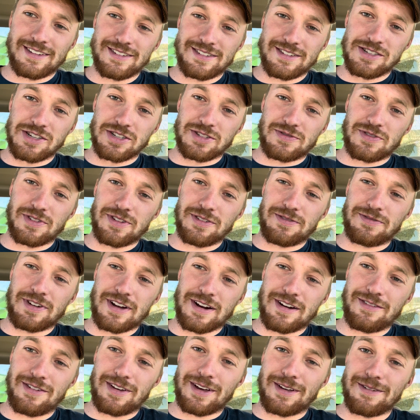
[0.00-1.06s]
just for the
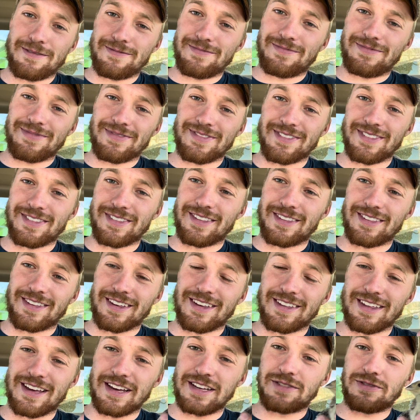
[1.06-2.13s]
fun of it.
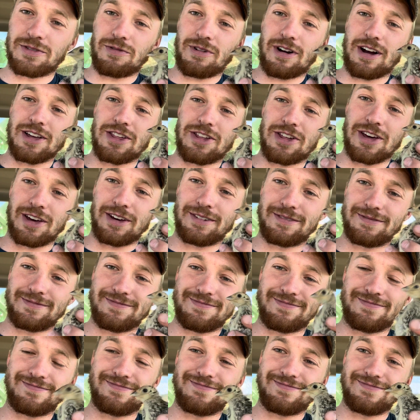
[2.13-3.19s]
Thanks for
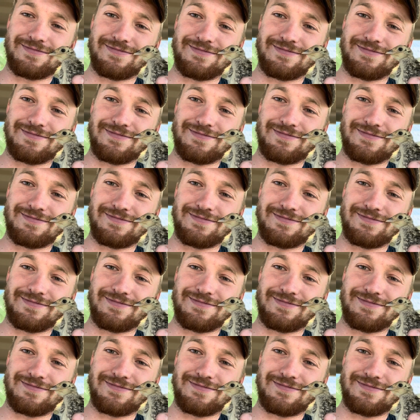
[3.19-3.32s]
watching.